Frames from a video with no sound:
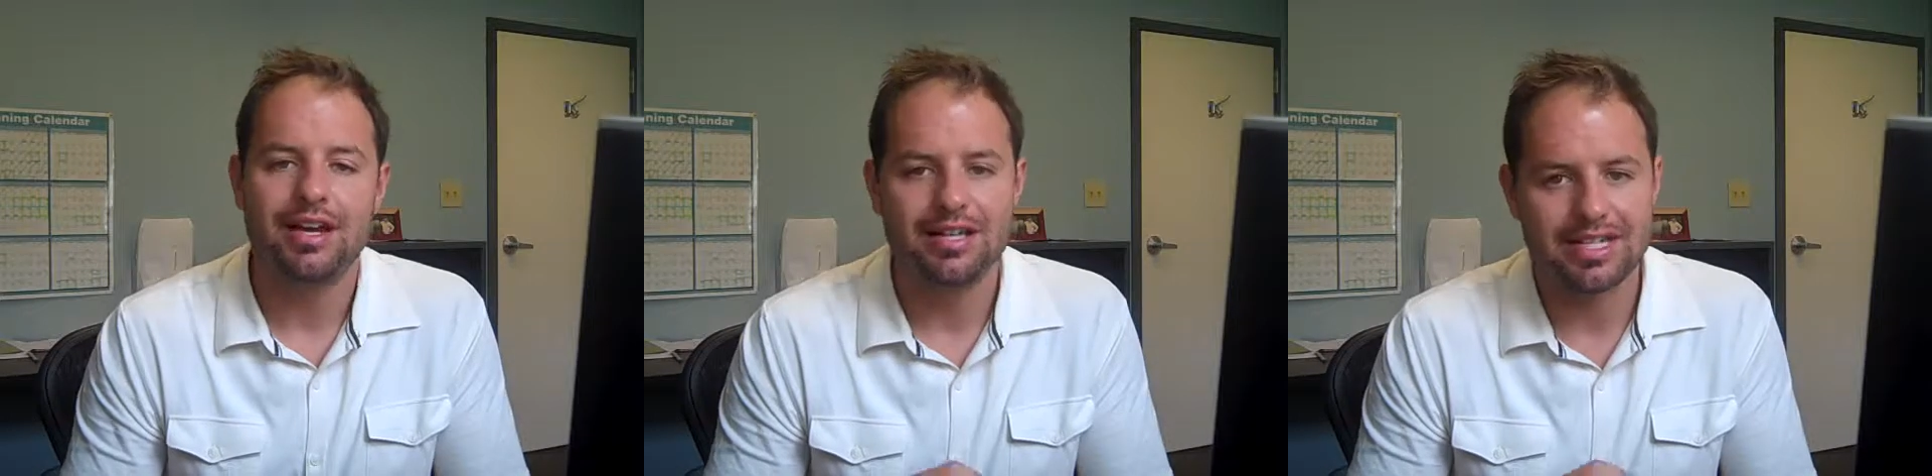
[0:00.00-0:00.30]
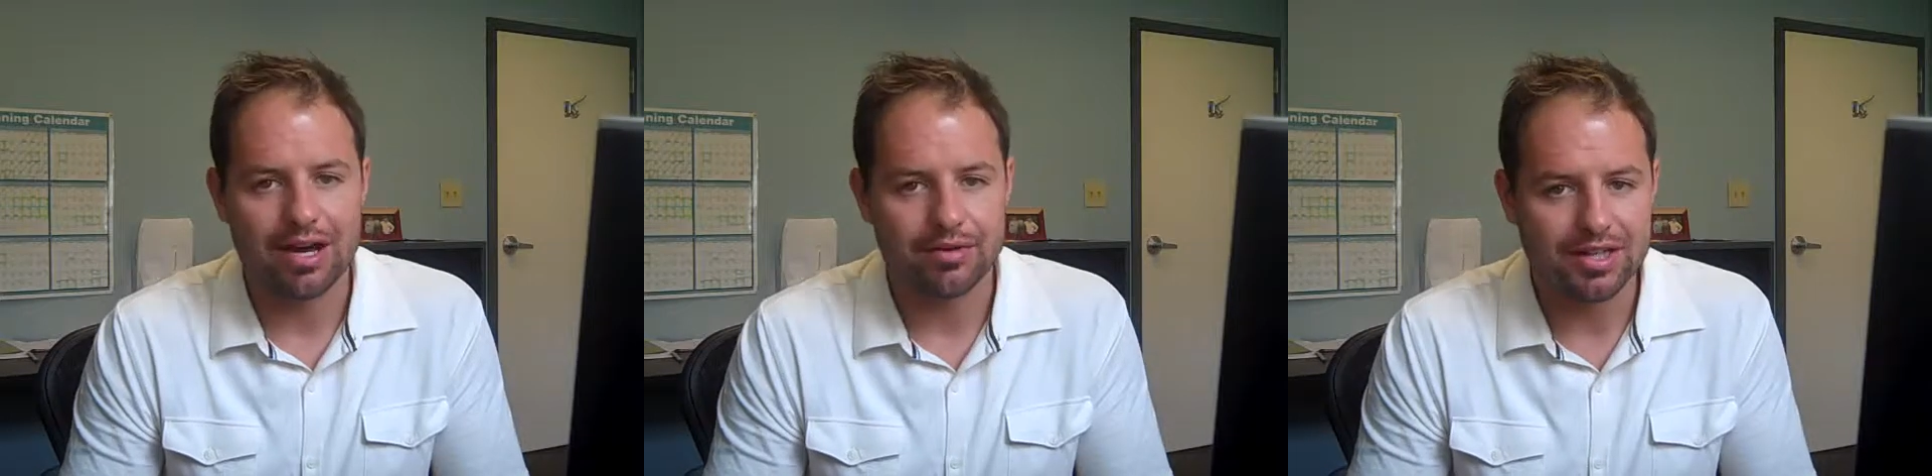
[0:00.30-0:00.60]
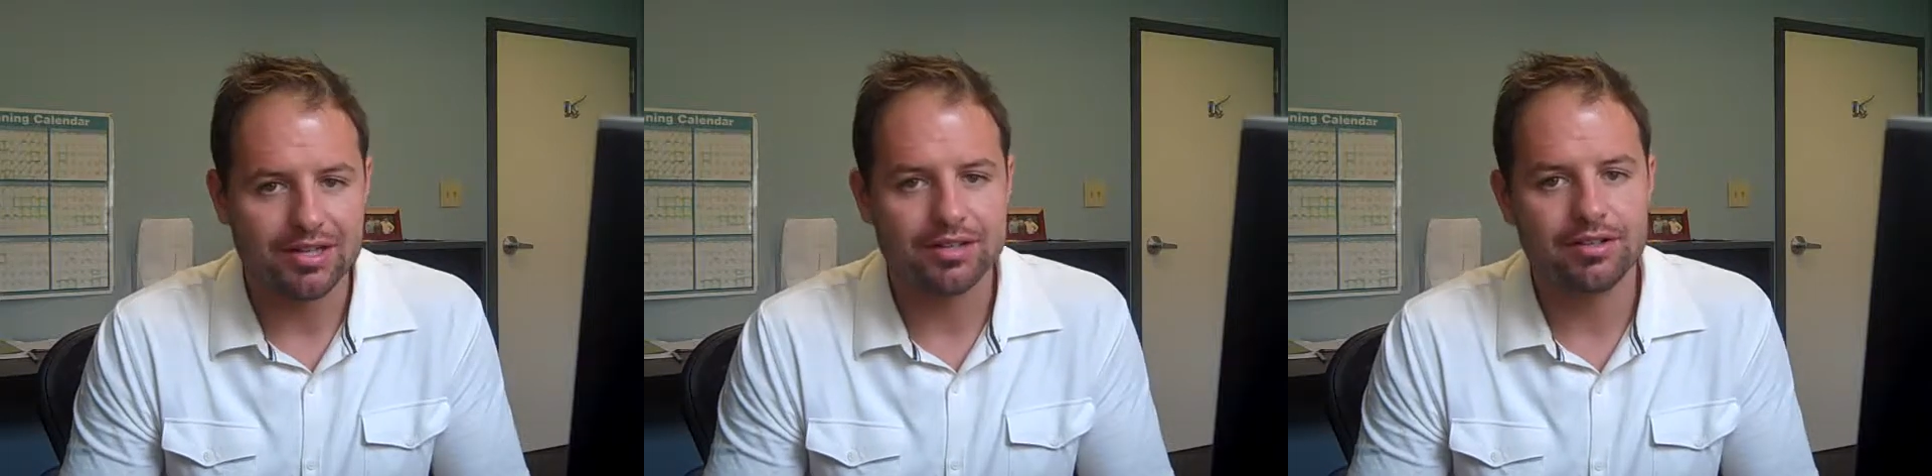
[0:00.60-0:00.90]
A doubt
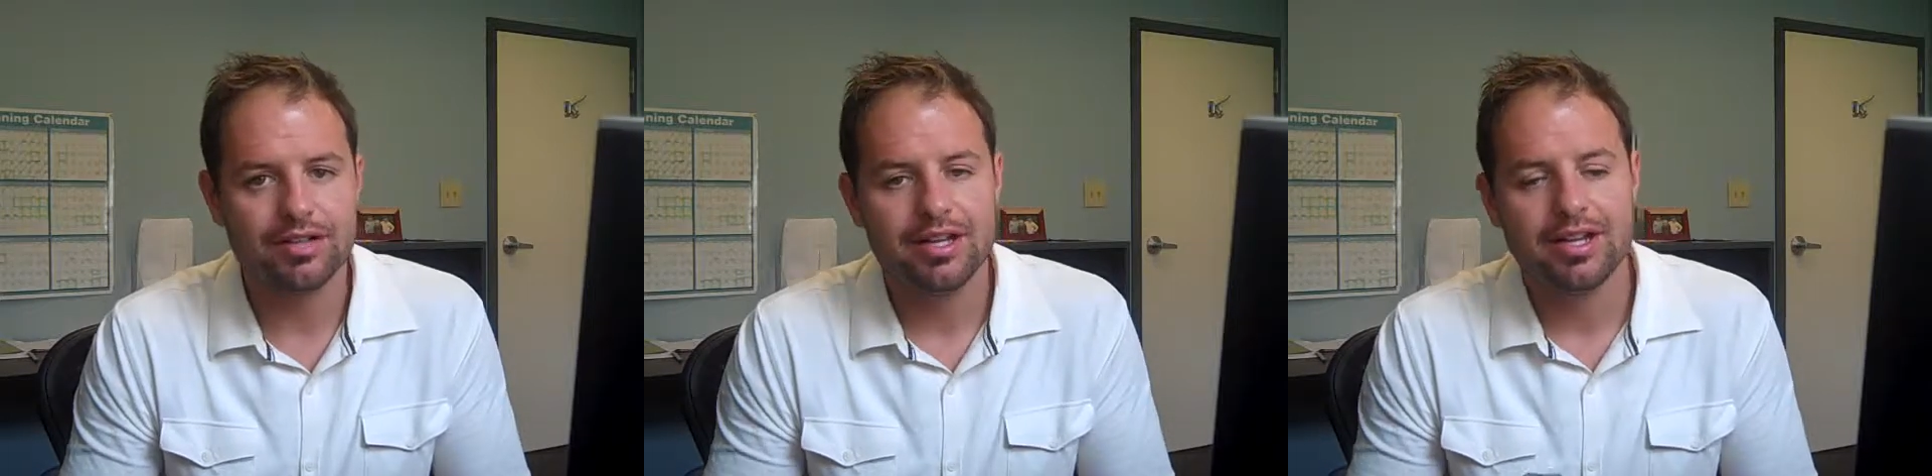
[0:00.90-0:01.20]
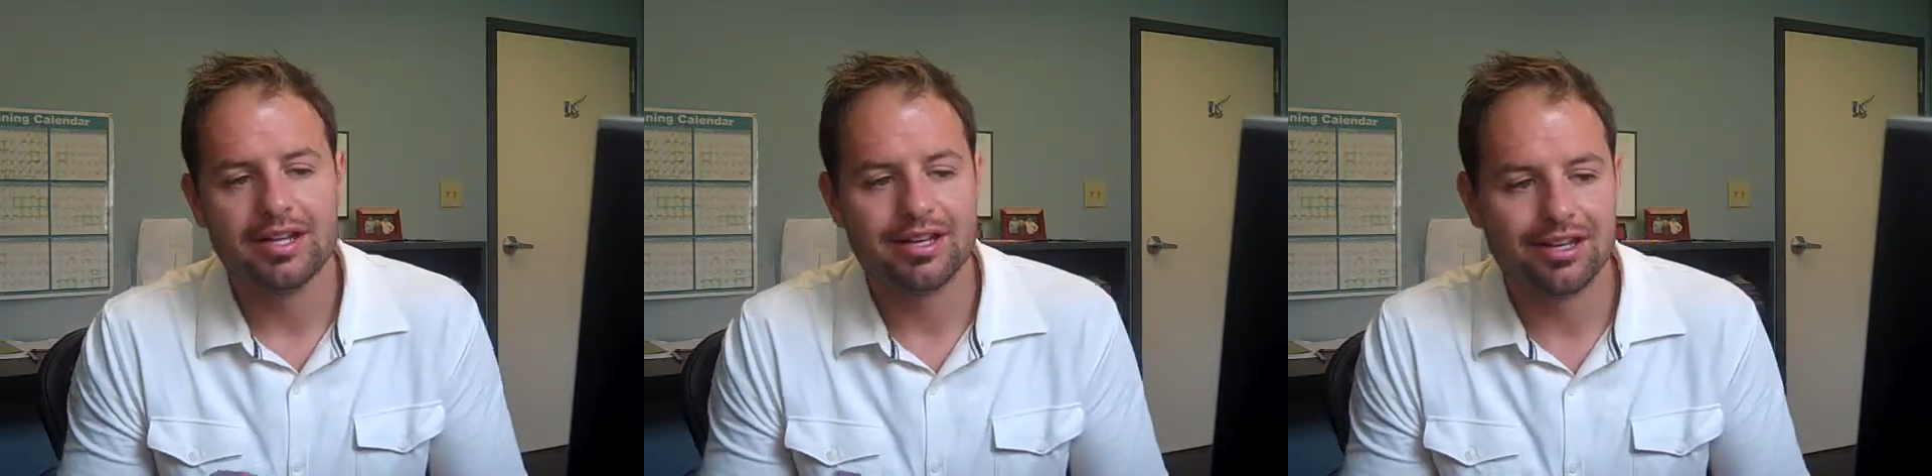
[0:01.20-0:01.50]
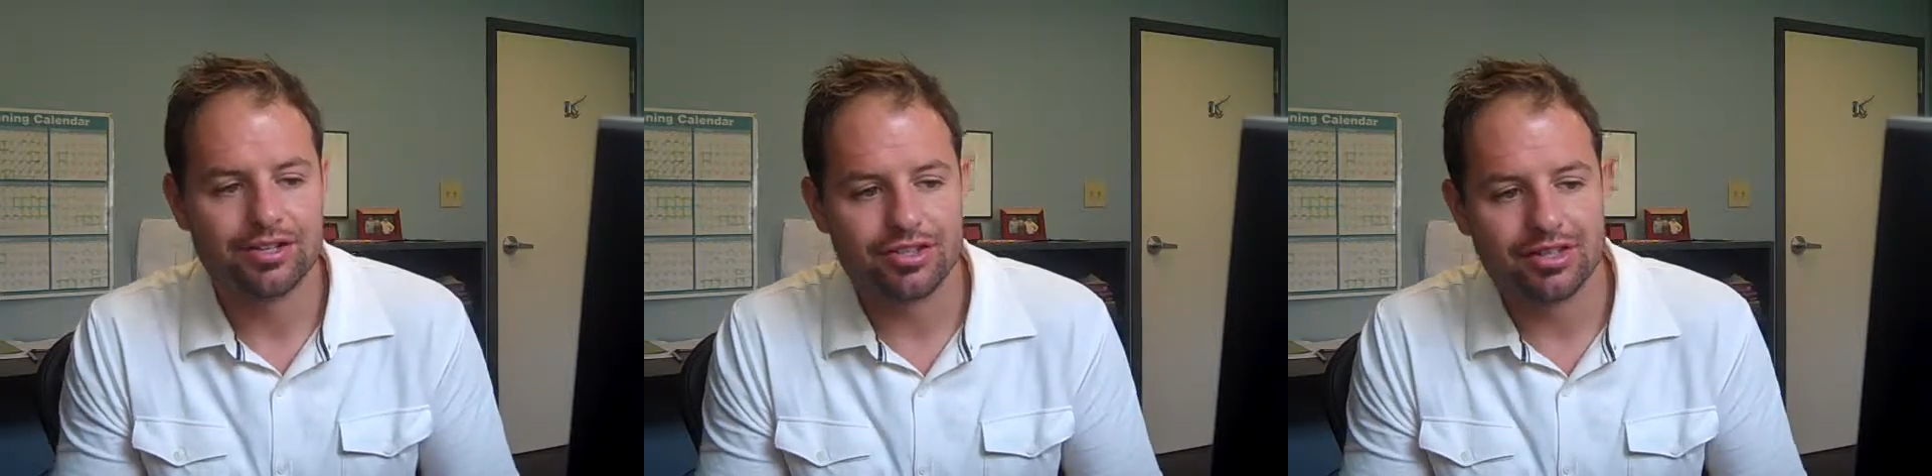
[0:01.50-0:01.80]
here, an
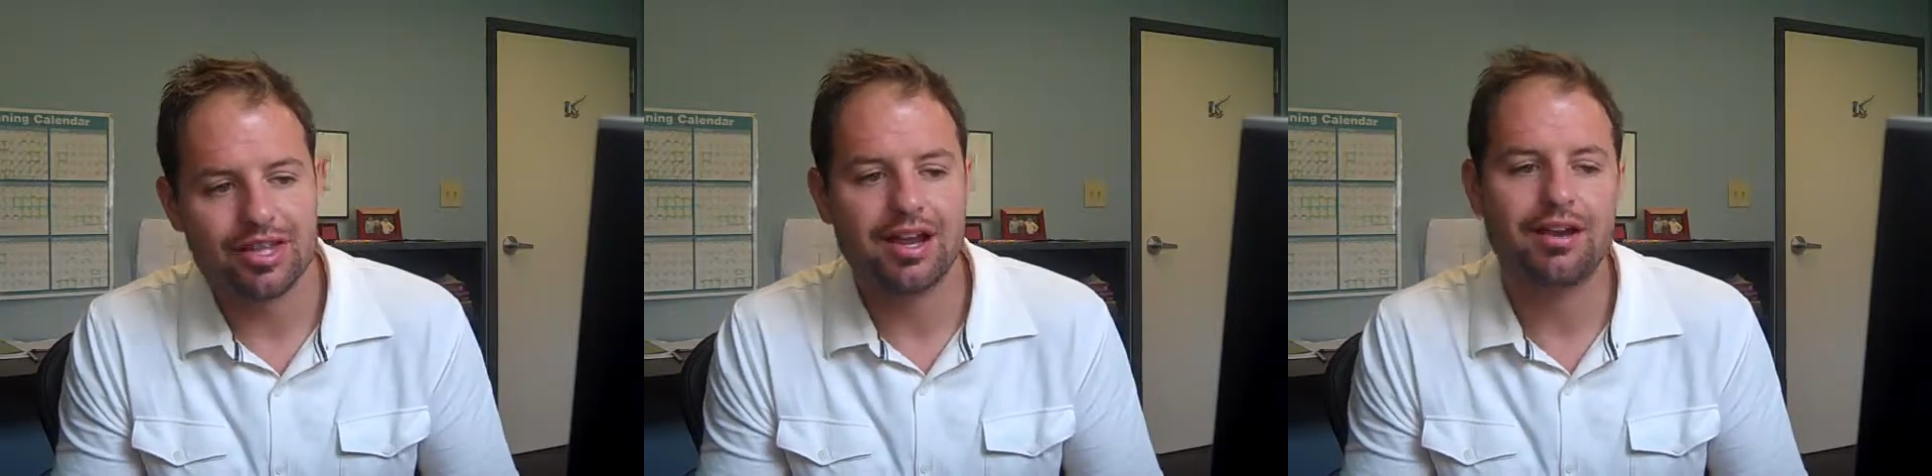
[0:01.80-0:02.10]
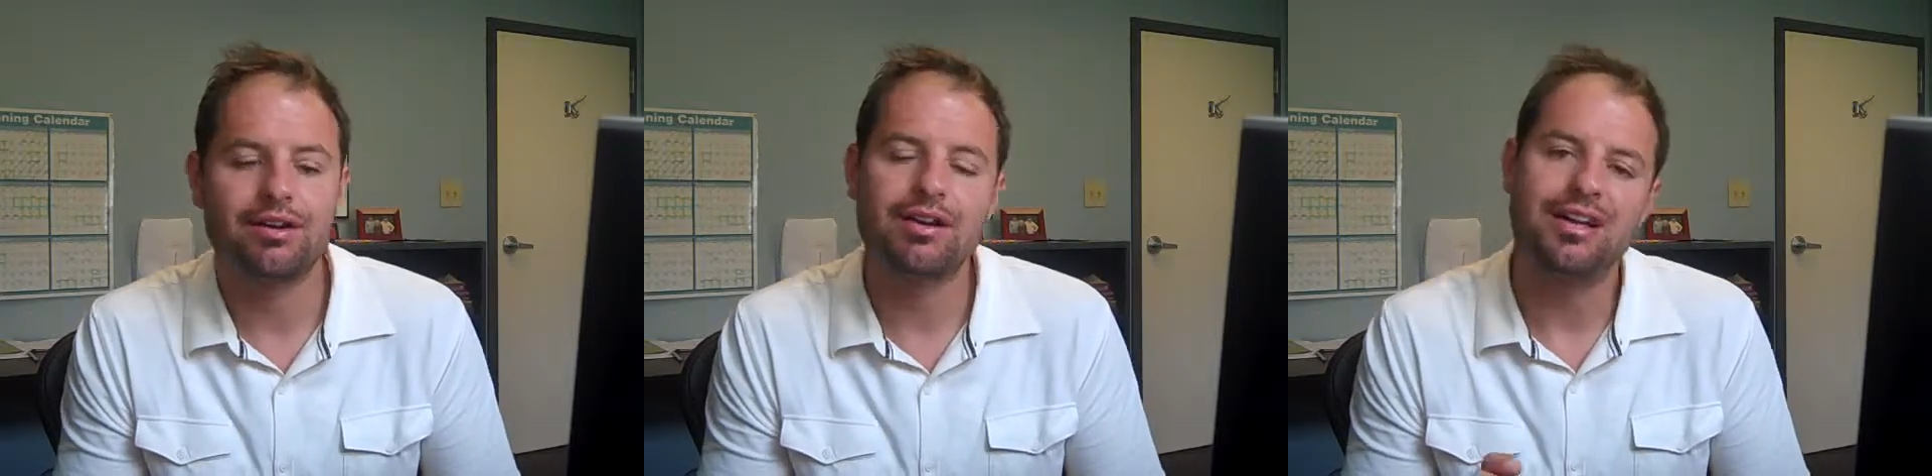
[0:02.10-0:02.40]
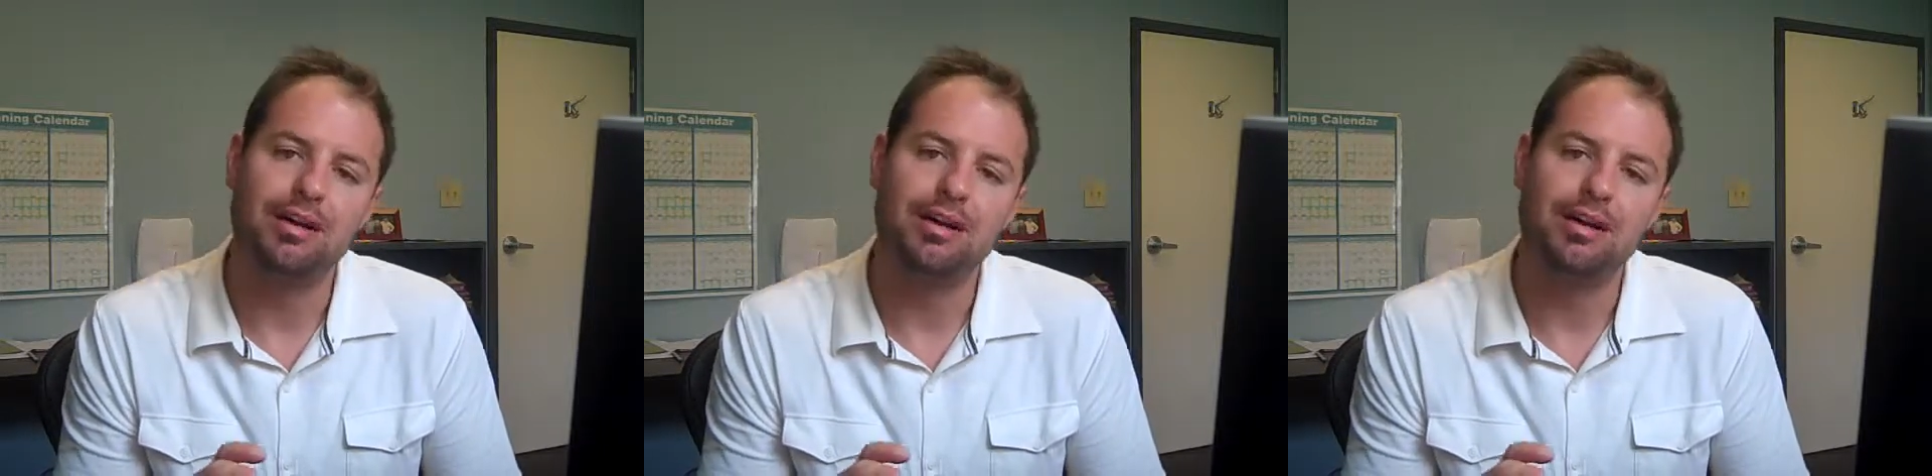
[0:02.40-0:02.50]
addiction there,